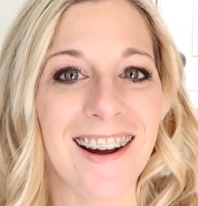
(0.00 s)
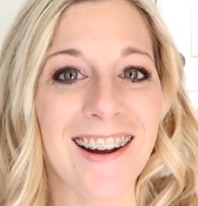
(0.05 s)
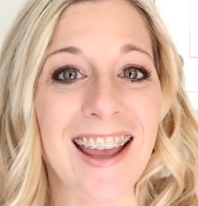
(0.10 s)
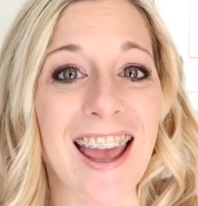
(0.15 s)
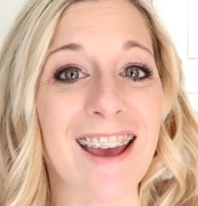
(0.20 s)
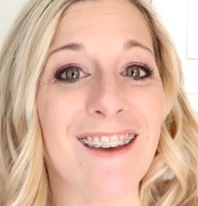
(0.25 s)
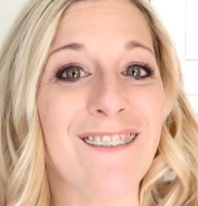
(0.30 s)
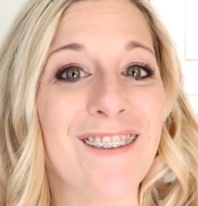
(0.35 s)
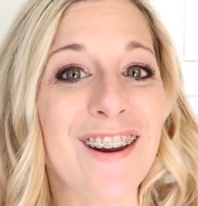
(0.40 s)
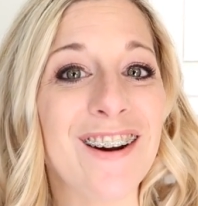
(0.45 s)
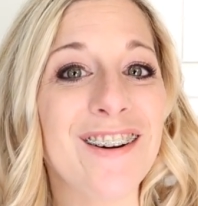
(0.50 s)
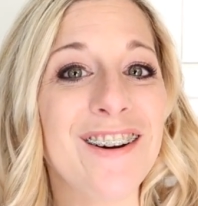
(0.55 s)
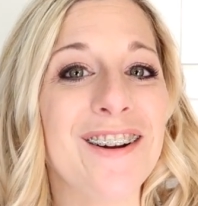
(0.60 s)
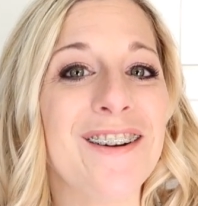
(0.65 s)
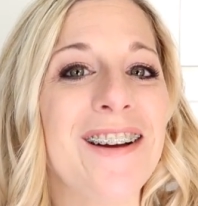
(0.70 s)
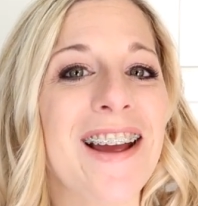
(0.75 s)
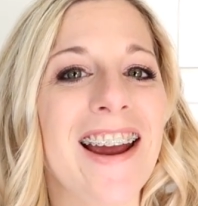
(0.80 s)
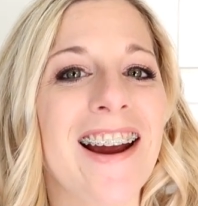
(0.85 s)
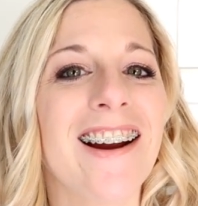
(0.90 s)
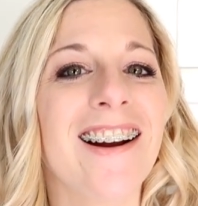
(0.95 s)
Okay, if you're
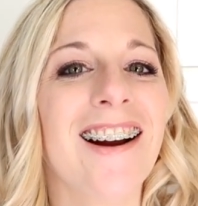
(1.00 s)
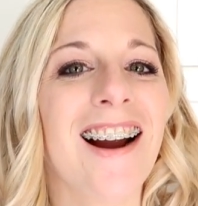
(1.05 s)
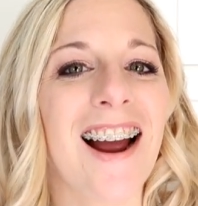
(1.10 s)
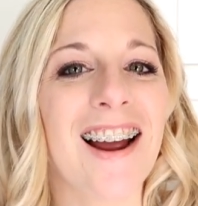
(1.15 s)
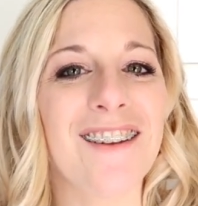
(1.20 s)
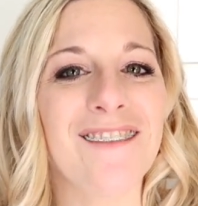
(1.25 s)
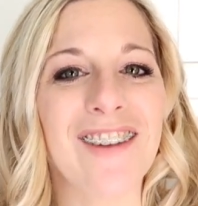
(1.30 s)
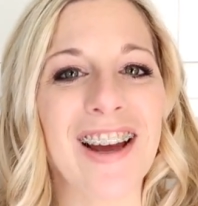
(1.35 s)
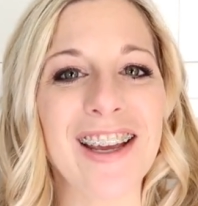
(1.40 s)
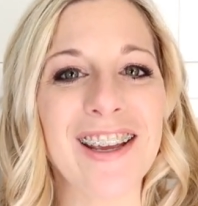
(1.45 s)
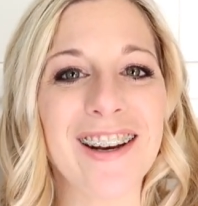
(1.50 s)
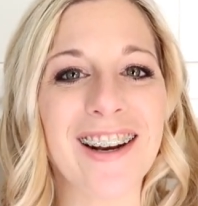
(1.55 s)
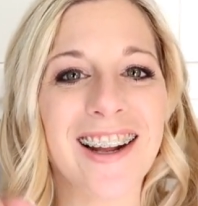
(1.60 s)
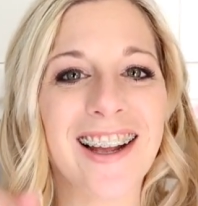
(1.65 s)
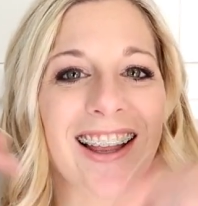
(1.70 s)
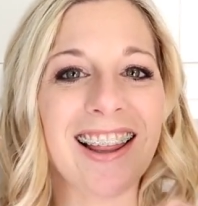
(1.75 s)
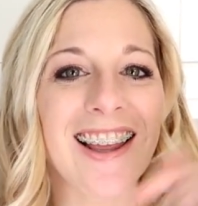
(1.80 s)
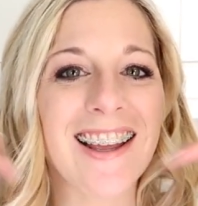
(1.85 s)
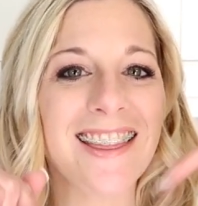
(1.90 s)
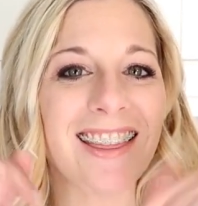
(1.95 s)
new here, I invite you to
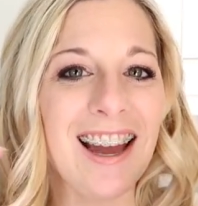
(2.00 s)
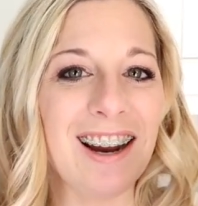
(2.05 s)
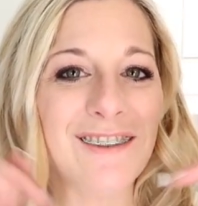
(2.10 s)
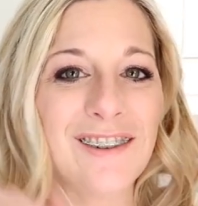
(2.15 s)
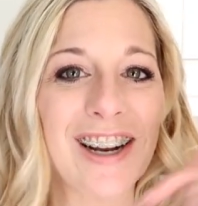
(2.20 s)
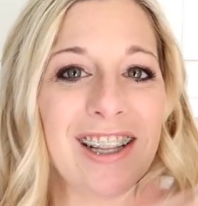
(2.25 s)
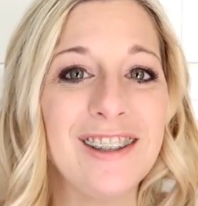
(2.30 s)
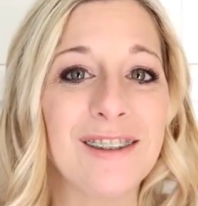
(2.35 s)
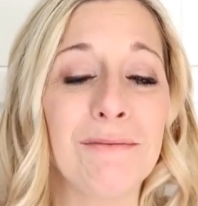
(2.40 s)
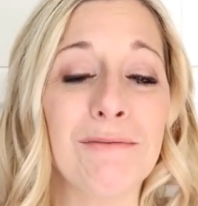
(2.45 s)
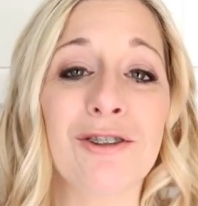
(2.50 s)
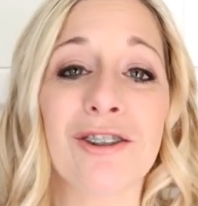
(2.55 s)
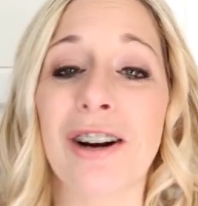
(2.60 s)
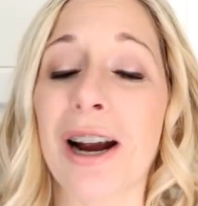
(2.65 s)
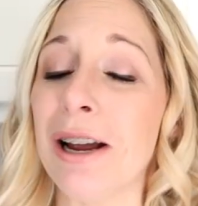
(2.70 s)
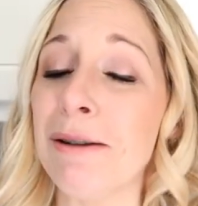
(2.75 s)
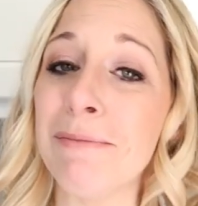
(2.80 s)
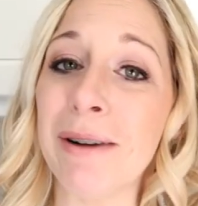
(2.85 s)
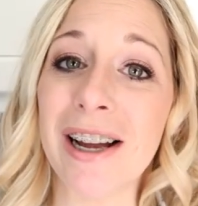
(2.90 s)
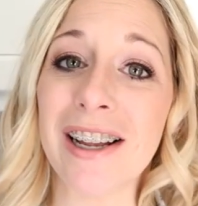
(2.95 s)
click that red
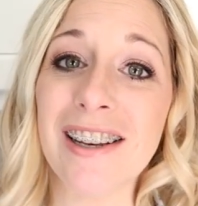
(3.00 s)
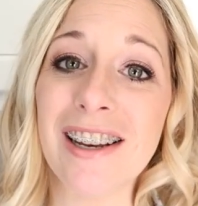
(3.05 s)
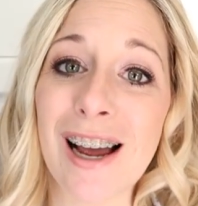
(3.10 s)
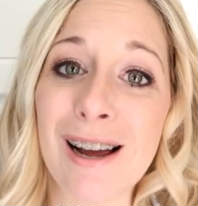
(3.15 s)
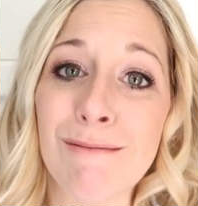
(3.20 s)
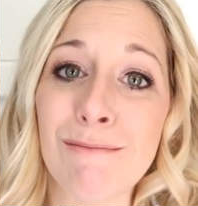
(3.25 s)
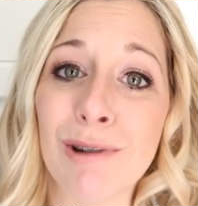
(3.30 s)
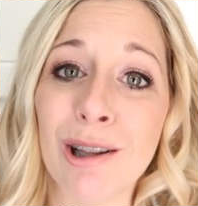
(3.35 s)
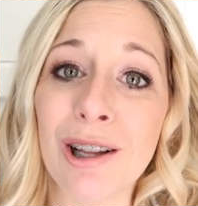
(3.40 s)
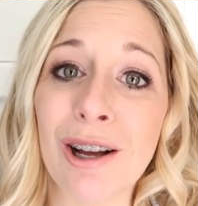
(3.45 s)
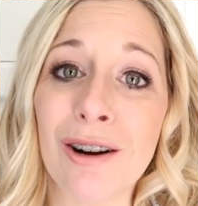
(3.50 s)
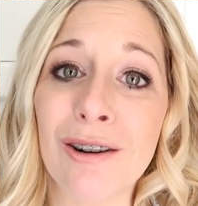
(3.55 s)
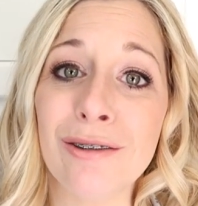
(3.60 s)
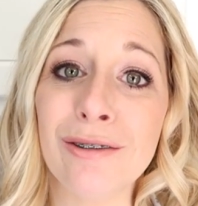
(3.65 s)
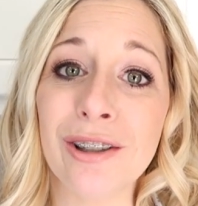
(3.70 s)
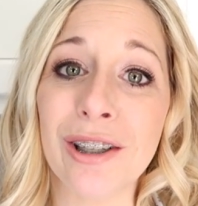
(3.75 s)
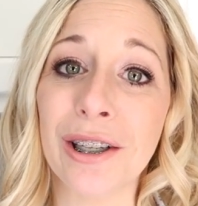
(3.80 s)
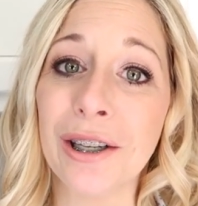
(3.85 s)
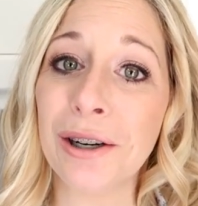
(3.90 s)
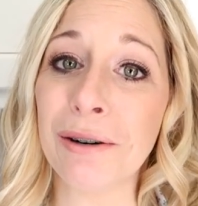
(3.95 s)
subscribe button down below
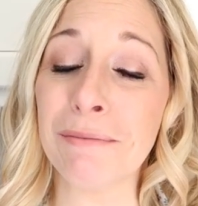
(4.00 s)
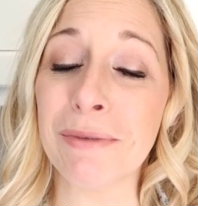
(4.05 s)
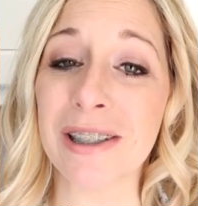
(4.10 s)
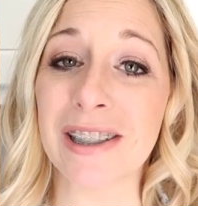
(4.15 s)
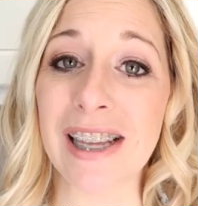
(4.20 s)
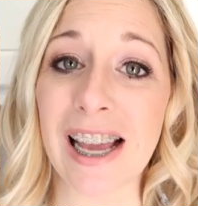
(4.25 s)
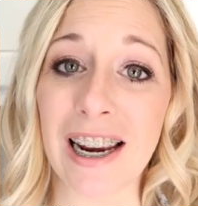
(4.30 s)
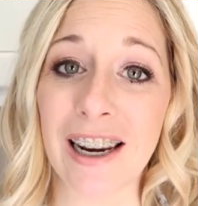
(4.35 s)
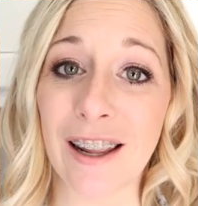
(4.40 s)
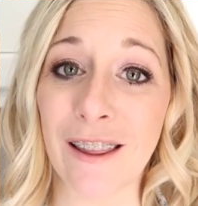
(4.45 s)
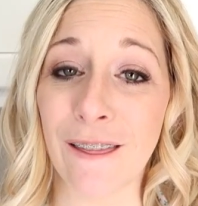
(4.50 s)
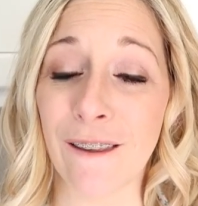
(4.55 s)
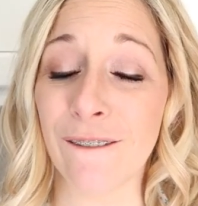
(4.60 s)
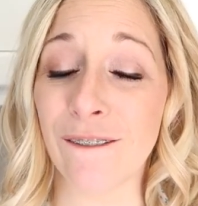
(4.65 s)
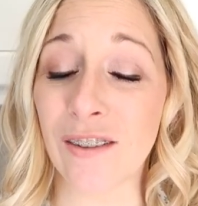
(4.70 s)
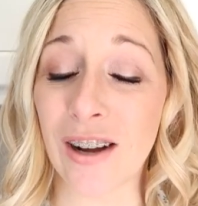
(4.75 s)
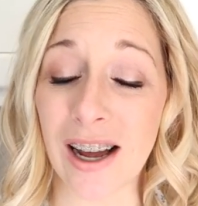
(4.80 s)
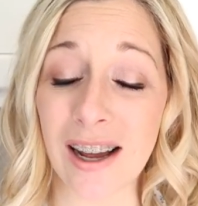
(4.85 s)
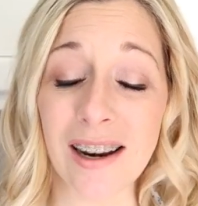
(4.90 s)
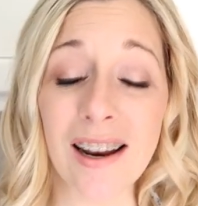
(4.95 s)
so you don't miss any of the
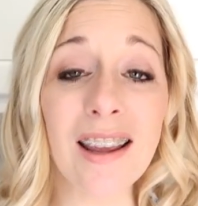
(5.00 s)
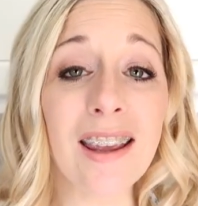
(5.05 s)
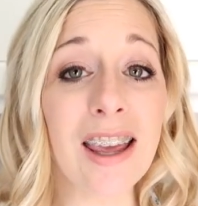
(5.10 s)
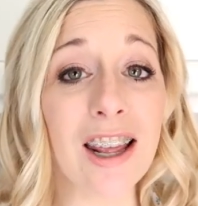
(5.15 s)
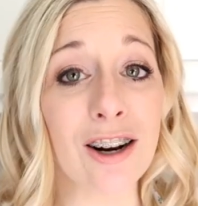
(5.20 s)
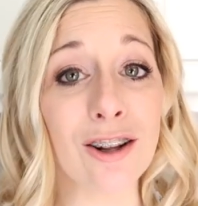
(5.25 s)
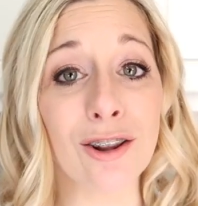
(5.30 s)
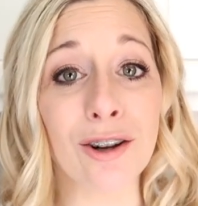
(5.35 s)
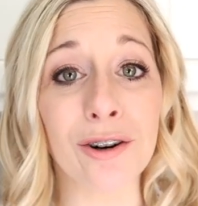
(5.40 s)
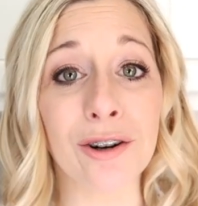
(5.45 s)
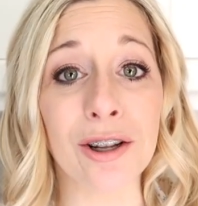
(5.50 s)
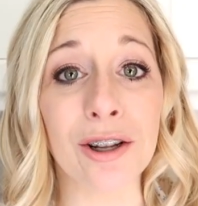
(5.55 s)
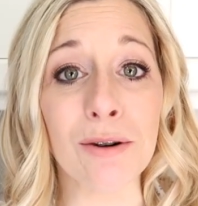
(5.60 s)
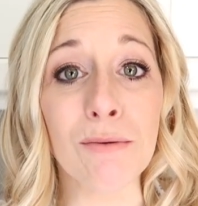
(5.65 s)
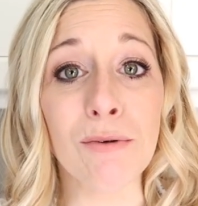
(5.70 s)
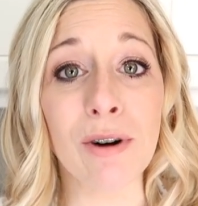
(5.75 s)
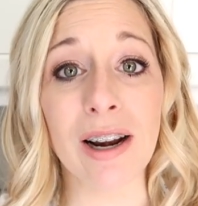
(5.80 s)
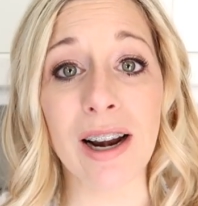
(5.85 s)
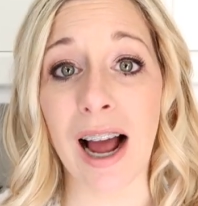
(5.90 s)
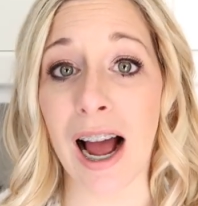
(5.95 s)
fun and get
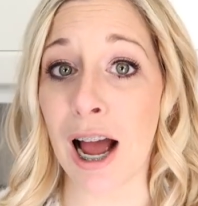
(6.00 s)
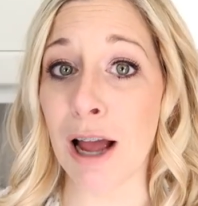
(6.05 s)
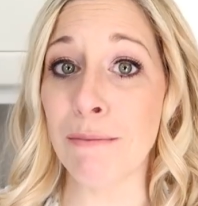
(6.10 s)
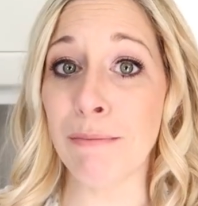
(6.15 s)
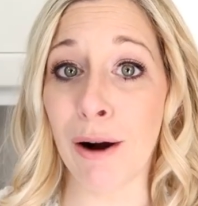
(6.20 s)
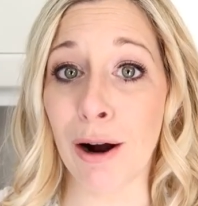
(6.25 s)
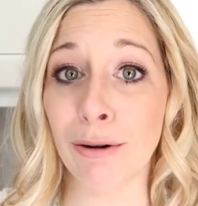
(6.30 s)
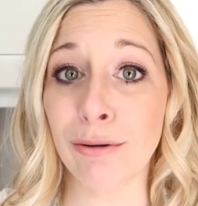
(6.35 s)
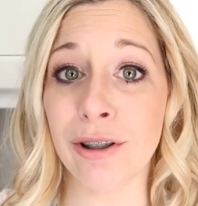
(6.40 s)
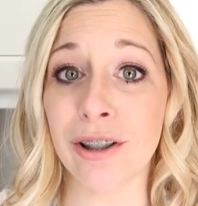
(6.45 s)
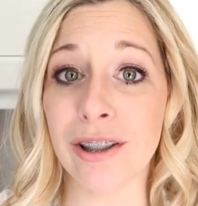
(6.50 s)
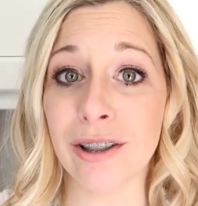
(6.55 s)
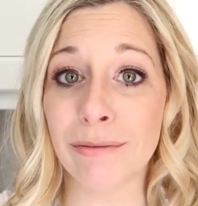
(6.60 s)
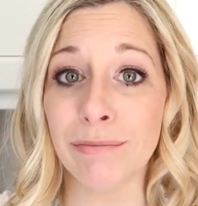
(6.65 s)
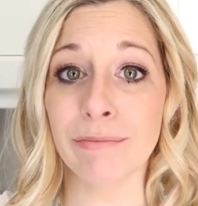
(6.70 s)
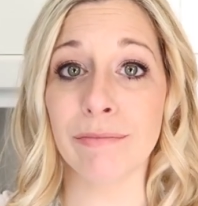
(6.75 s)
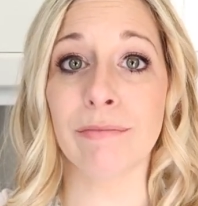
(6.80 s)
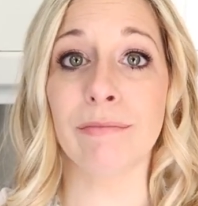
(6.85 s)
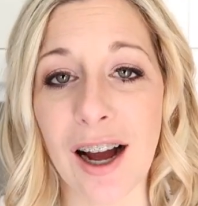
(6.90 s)
alerted when I post.